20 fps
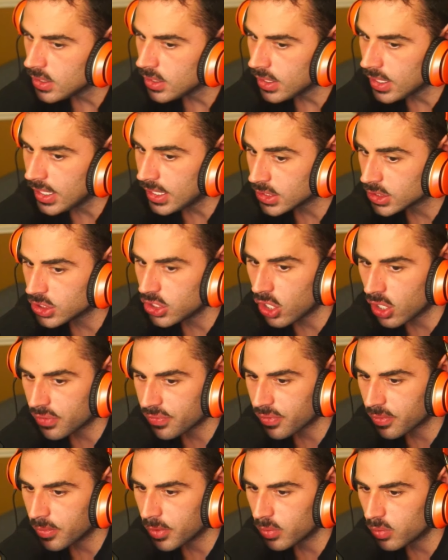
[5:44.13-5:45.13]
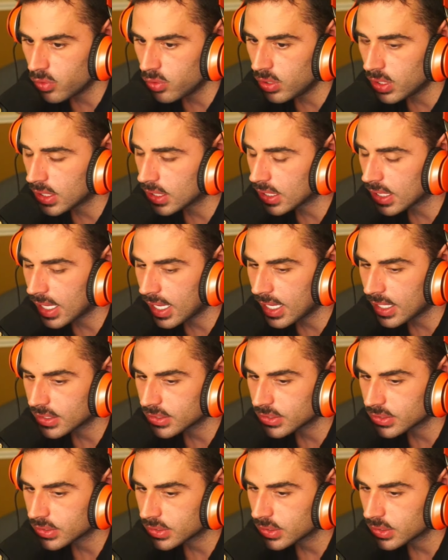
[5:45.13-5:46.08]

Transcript: that is not from the ruling class.